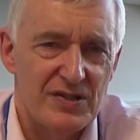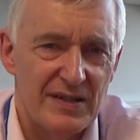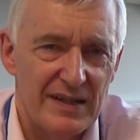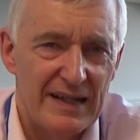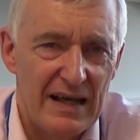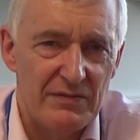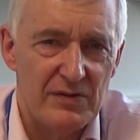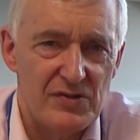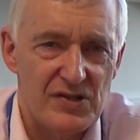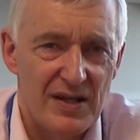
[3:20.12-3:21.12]
that the
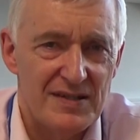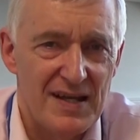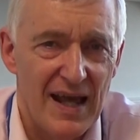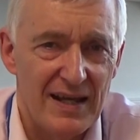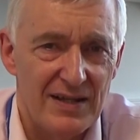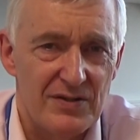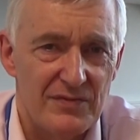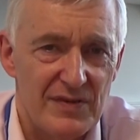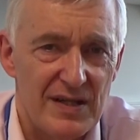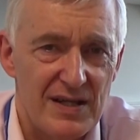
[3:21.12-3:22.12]
levels attained
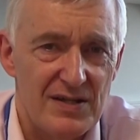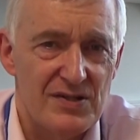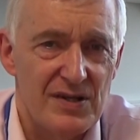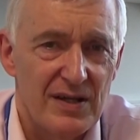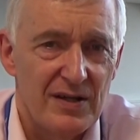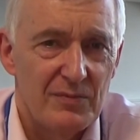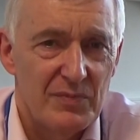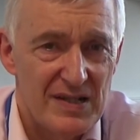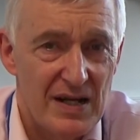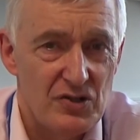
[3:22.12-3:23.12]
of these
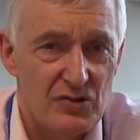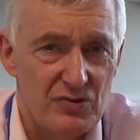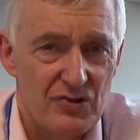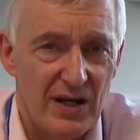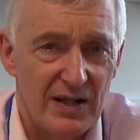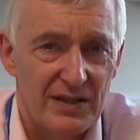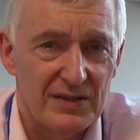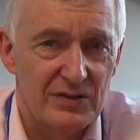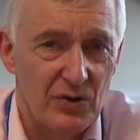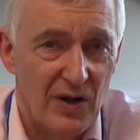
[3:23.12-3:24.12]
potential
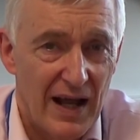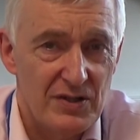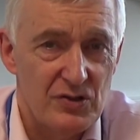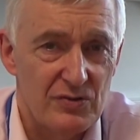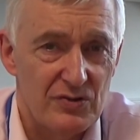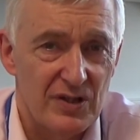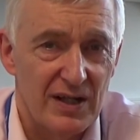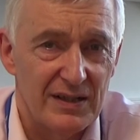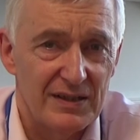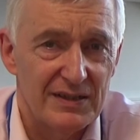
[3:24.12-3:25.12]
drugs or actual
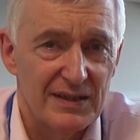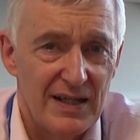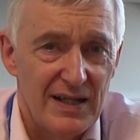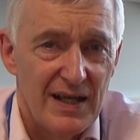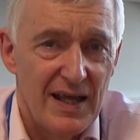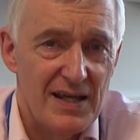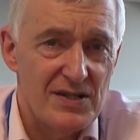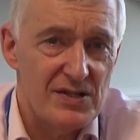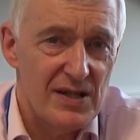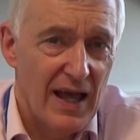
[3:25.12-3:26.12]
drugs
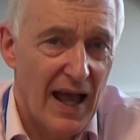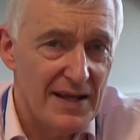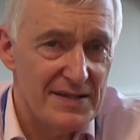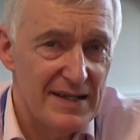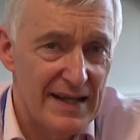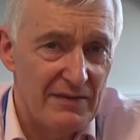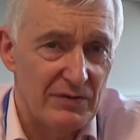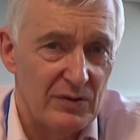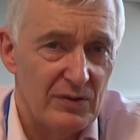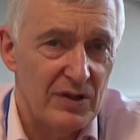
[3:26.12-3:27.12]
is at a
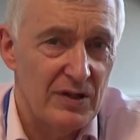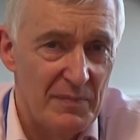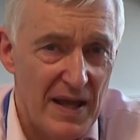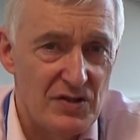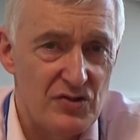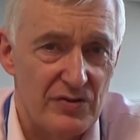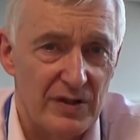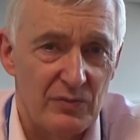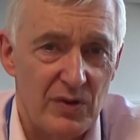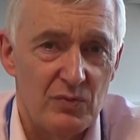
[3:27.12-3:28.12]
level
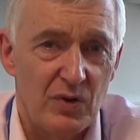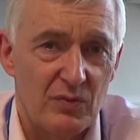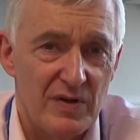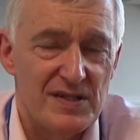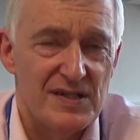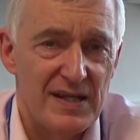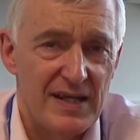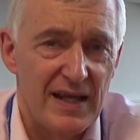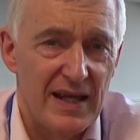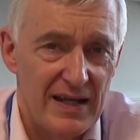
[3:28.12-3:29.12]
commensurate with what we
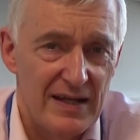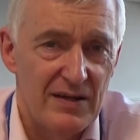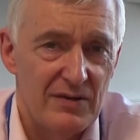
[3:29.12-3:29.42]
see in